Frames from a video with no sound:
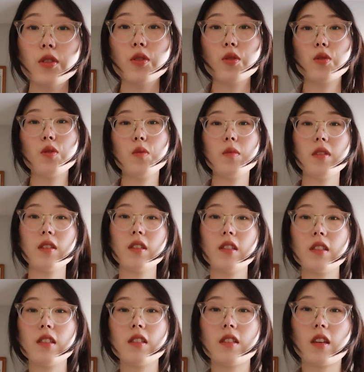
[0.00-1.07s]
2
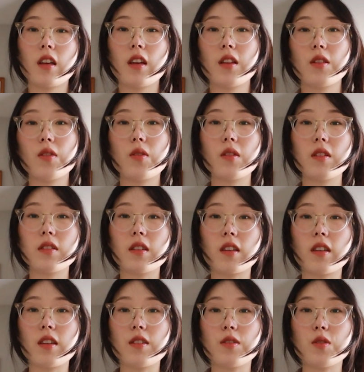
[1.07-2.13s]
minutes and 30
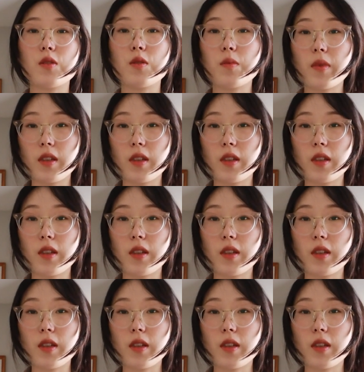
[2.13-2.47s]
seconds